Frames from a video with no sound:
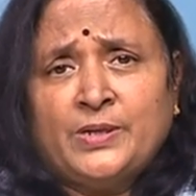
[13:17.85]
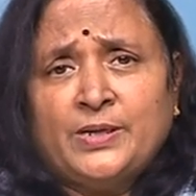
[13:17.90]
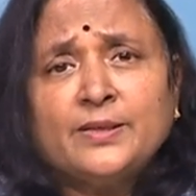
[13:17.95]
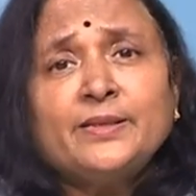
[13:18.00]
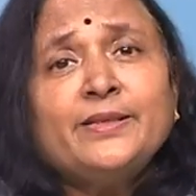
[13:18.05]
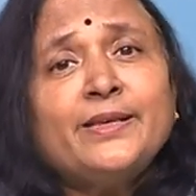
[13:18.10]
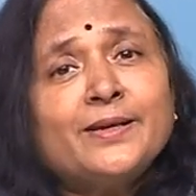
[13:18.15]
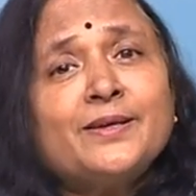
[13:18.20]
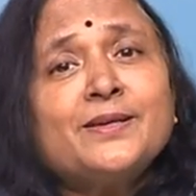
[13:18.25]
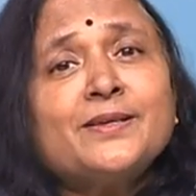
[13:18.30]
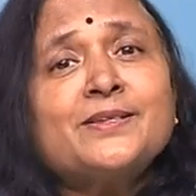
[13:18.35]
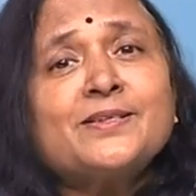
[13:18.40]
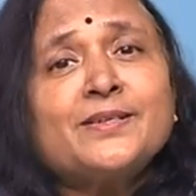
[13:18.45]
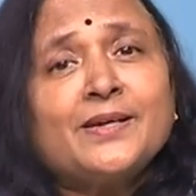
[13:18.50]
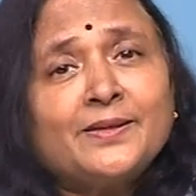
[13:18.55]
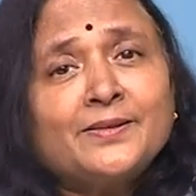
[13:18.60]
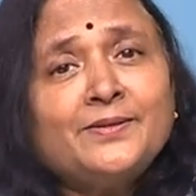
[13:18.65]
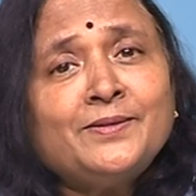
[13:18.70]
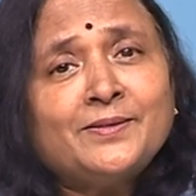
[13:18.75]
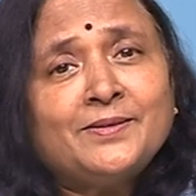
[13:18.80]
They get
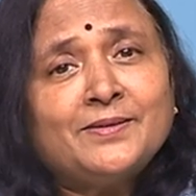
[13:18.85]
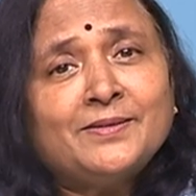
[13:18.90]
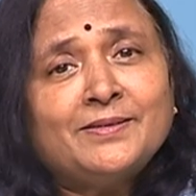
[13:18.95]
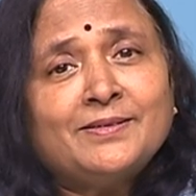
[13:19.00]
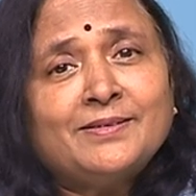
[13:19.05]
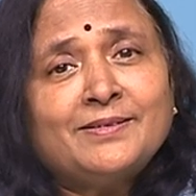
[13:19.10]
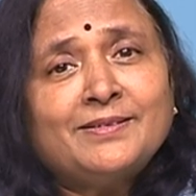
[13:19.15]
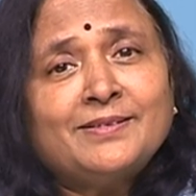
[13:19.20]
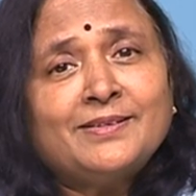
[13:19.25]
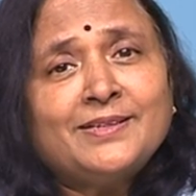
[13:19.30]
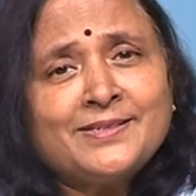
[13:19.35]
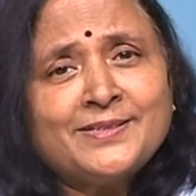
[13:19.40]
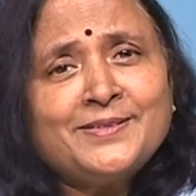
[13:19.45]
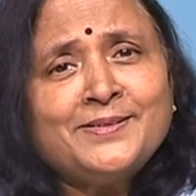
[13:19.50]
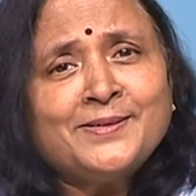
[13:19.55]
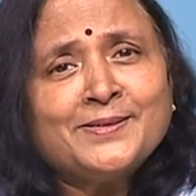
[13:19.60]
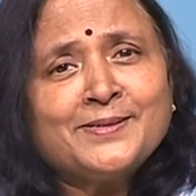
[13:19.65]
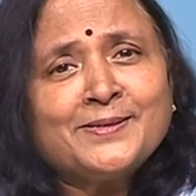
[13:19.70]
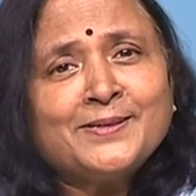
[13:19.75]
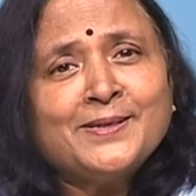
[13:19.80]
tired, isn't
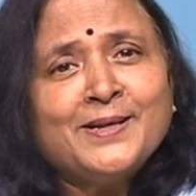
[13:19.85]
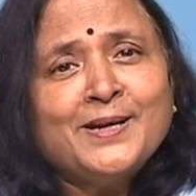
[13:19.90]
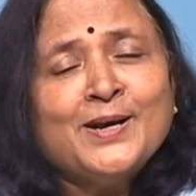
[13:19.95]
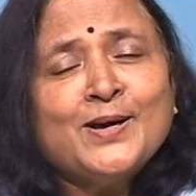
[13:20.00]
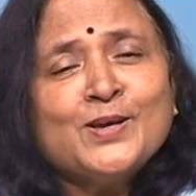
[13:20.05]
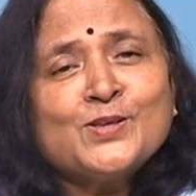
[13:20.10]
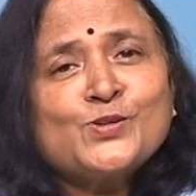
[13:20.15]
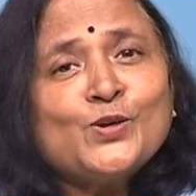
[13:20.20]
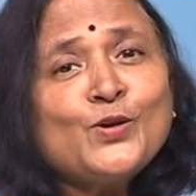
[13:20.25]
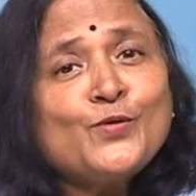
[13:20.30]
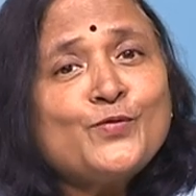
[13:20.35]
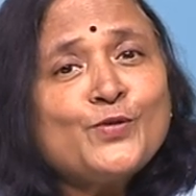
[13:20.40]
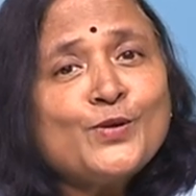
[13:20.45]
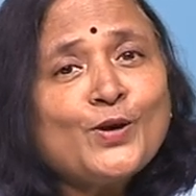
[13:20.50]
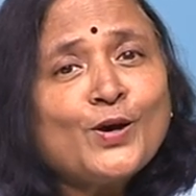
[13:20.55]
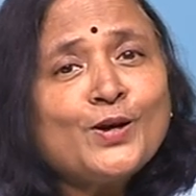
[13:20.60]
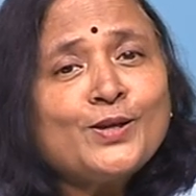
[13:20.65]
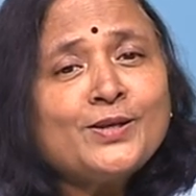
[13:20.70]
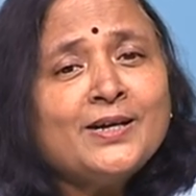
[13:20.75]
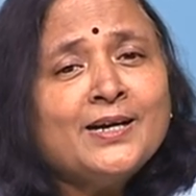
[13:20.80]
it? So, if
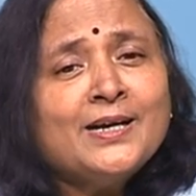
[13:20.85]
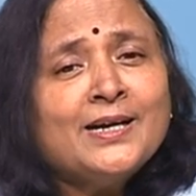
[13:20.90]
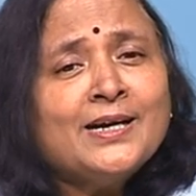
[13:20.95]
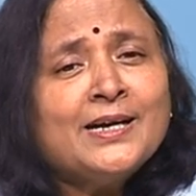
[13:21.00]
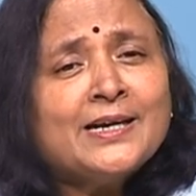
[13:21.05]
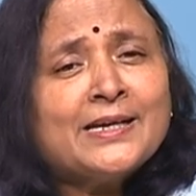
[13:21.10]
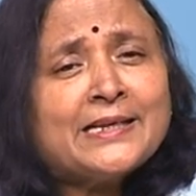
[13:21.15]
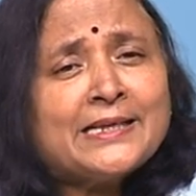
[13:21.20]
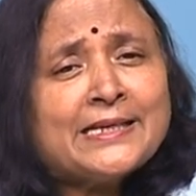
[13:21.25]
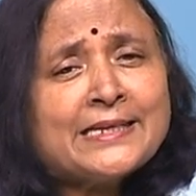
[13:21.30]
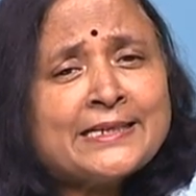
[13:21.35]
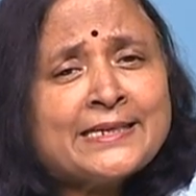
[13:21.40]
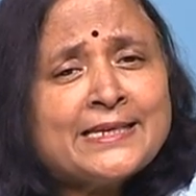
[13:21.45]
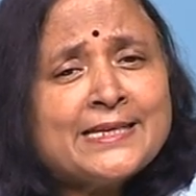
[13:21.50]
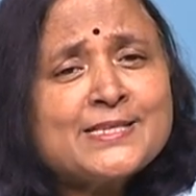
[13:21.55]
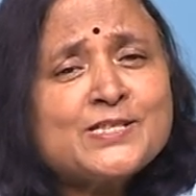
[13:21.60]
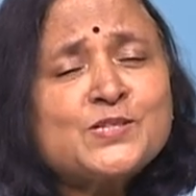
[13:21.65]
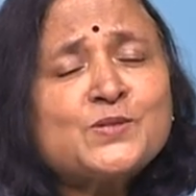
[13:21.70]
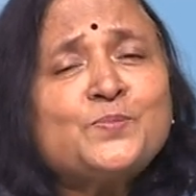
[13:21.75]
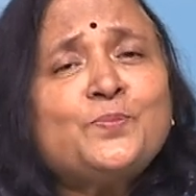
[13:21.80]
your
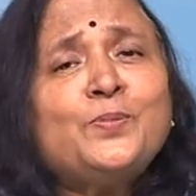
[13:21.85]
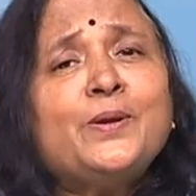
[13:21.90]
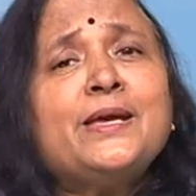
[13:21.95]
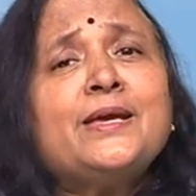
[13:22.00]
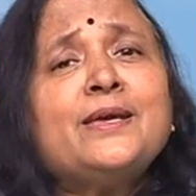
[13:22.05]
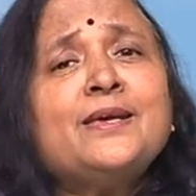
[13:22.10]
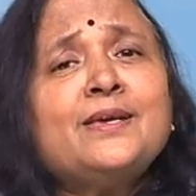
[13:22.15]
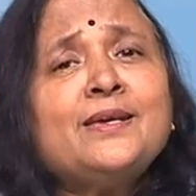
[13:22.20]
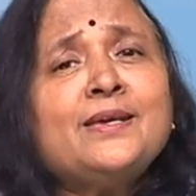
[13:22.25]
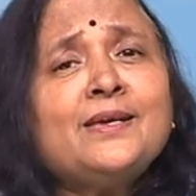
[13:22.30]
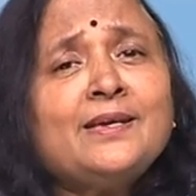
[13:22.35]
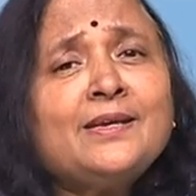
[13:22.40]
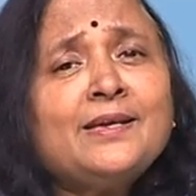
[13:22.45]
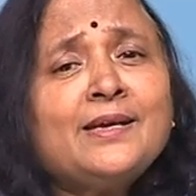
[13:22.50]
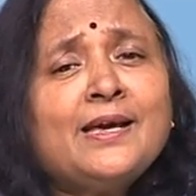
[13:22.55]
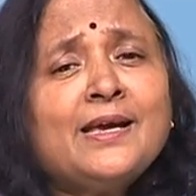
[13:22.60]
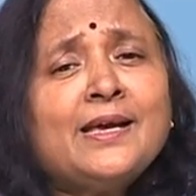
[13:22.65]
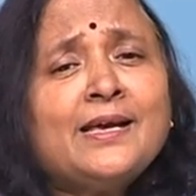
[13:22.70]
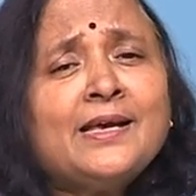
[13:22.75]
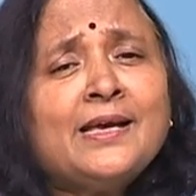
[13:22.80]
display
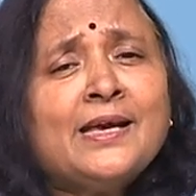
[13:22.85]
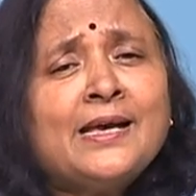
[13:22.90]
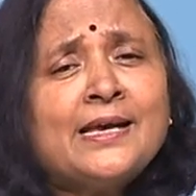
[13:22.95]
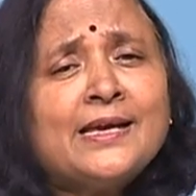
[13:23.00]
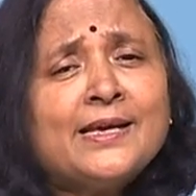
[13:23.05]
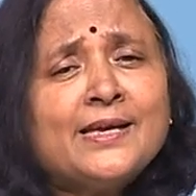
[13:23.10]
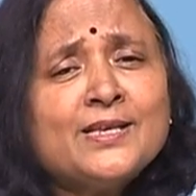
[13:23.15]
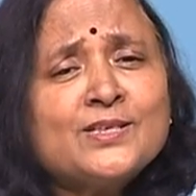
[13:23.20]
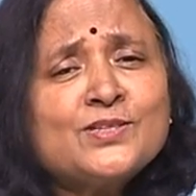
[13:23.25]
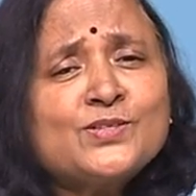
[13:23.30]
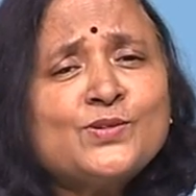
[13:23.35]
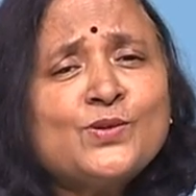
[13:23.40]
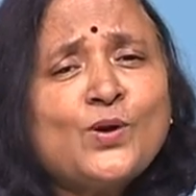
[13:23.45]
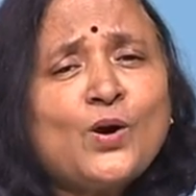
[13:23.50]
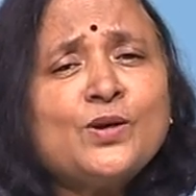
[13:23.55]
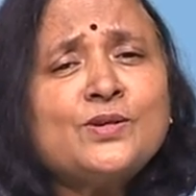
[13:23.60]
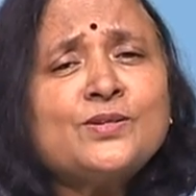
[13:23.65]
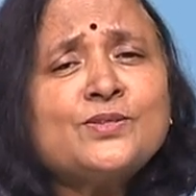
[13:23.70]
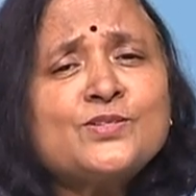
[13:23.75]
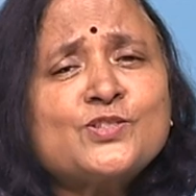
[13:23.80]
is
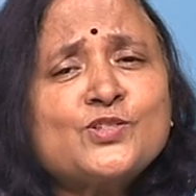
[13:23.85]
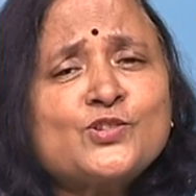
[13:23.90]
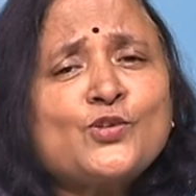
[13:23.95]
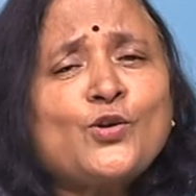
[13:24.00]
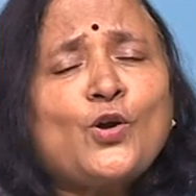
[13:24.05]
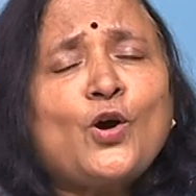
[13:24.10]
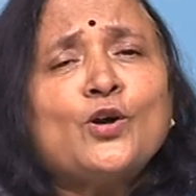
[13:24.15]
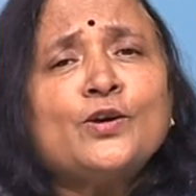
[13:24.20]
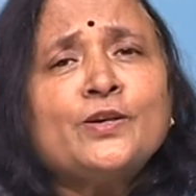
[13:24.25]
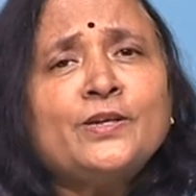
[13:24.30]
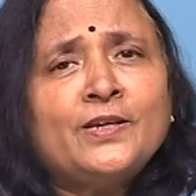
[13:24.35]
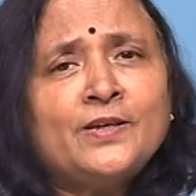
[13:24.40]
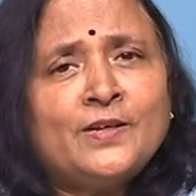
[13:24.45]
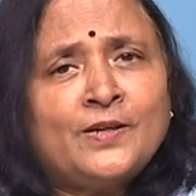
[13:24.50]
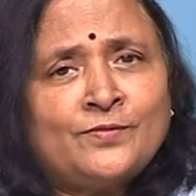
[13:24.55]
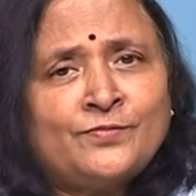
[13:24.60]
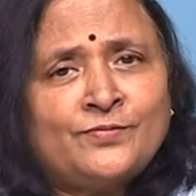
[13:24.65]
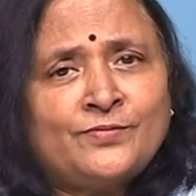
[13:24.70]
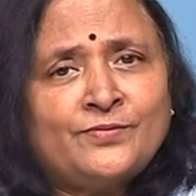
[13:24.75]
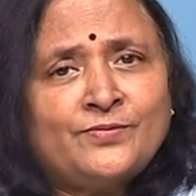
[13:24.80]
not strong
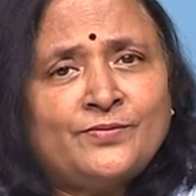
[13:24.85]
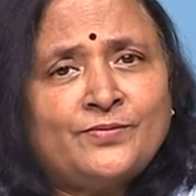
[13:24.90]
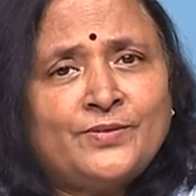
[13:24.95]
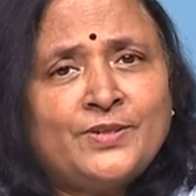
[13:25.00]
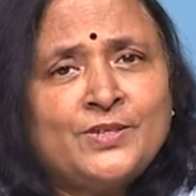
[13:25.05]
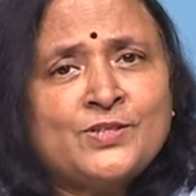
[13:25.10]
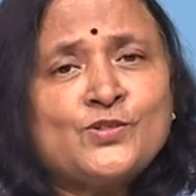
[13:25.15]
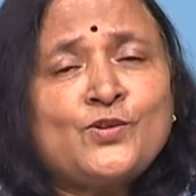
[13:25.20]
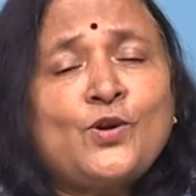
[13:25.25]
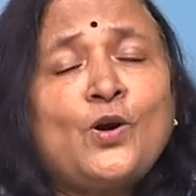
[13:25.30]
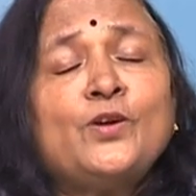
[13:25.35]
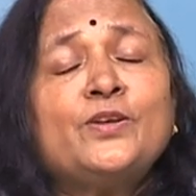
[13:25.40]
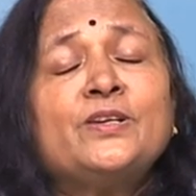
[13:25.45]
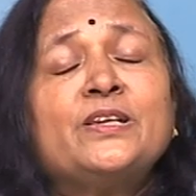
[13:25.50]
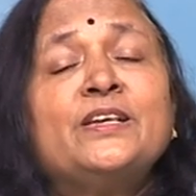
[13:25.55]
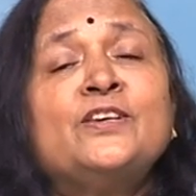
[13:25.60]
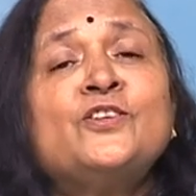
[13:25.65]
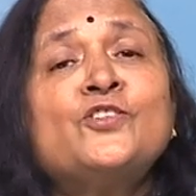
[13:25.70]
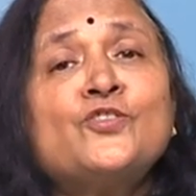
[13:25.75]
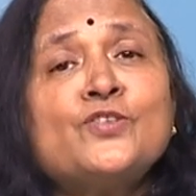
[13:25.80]
enough, is not
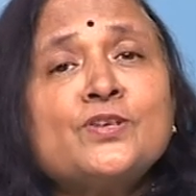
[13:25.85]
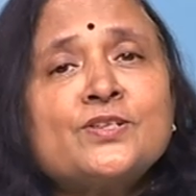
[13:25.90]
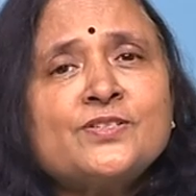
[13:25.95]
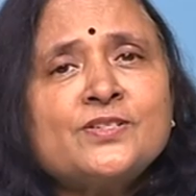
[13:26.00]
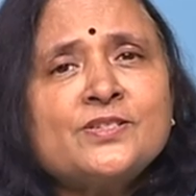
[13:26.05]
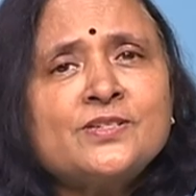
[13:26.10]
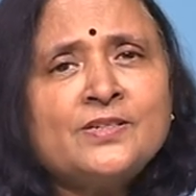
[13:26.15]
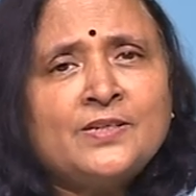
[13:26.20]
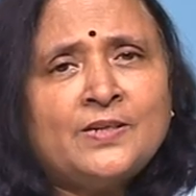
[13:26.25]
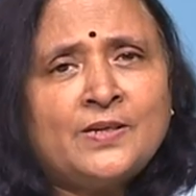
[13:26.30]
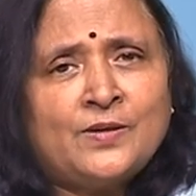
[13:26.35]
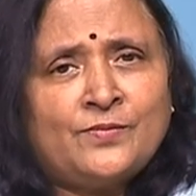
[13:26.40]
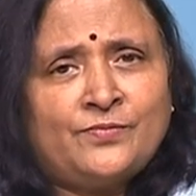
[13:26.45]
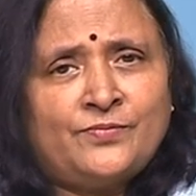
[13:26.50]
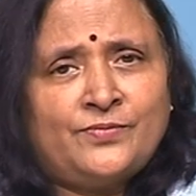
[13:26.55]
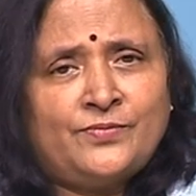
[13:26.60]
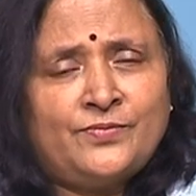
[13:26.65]
interesting enough,